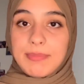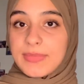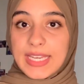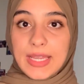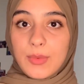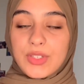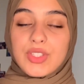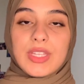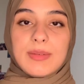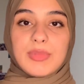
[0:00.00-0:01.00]
the language,
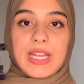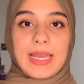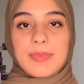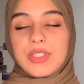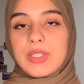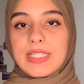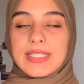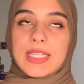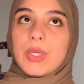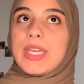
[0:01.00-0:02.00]
then perhaps you could
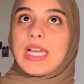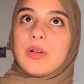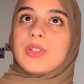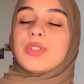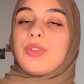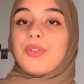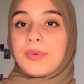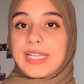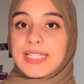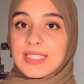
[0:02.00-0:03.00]
say, okay, I will do
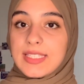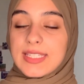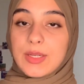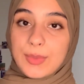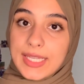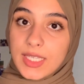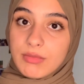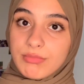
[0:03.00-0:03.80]
3 lessons a week.